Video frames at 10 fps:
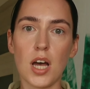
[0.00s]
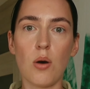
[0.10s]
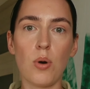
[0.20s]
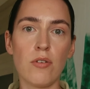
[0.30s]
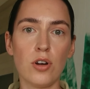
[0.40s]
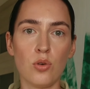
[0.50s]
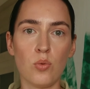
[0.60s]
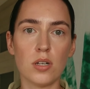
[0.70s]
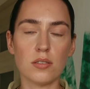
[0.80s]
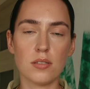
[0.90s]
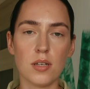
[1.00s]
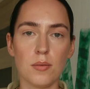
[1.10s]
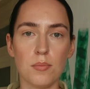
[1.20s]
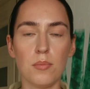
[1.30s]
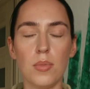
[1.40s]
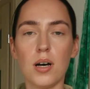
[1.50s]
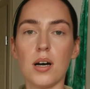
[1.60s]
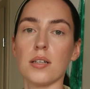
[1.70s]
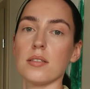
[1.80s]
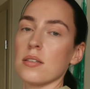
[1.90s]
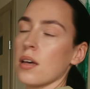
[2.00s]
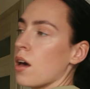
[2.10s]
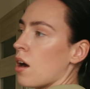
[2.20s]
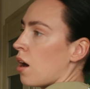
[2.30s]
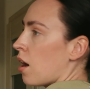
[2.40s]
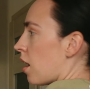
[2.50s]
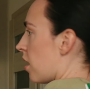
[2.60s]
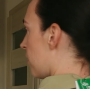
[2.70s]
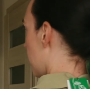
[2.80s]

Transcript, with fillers: however you want. But I